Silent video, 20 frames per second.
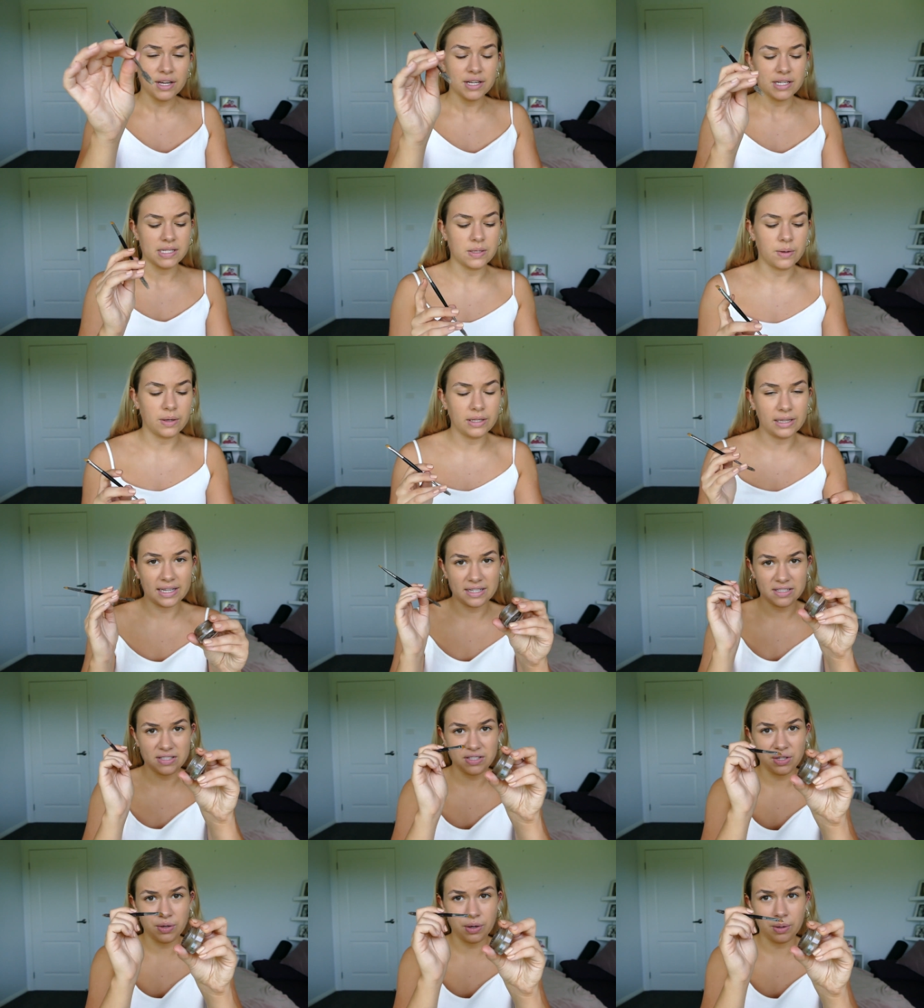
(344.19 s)
so it
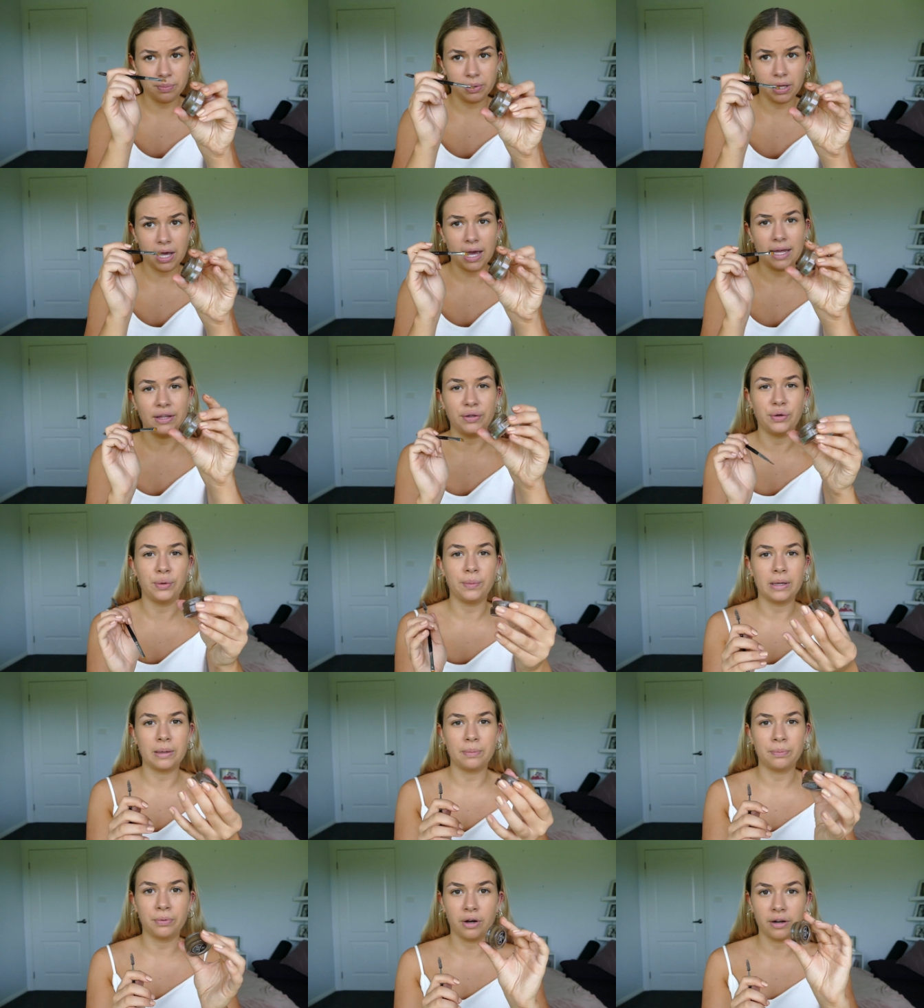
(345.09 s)
lets you apply a little bit
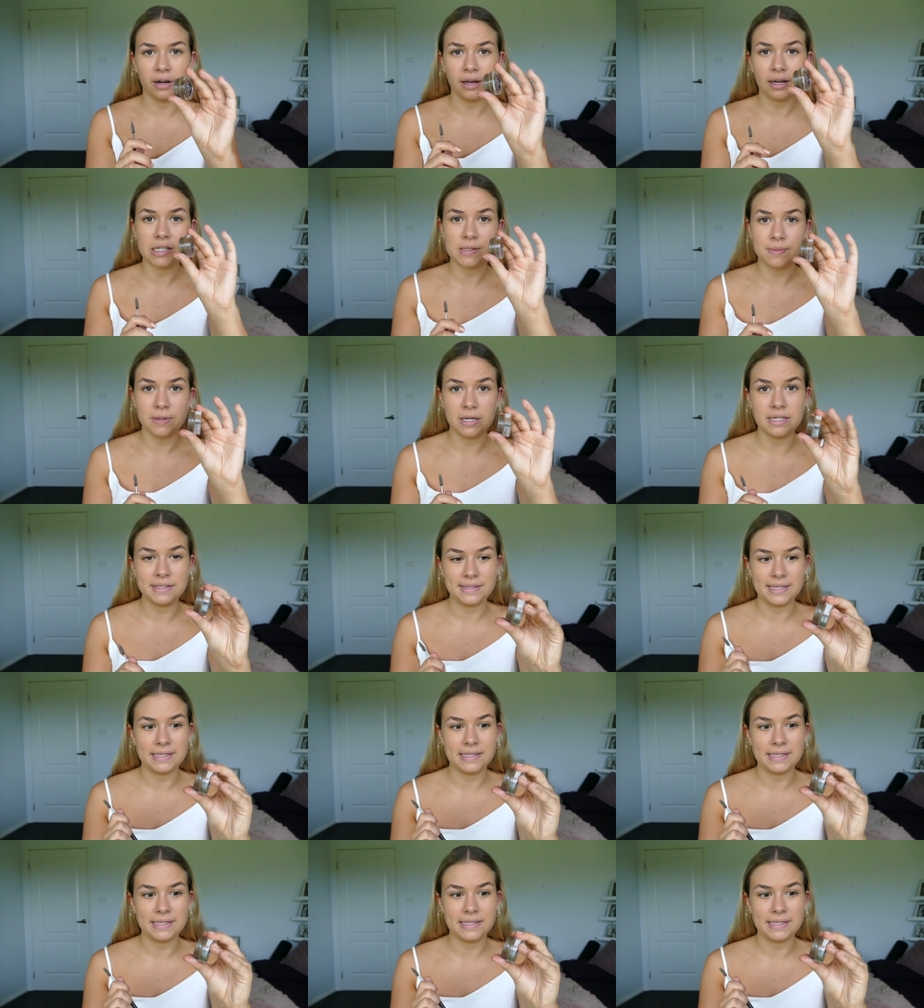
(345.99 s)
of product because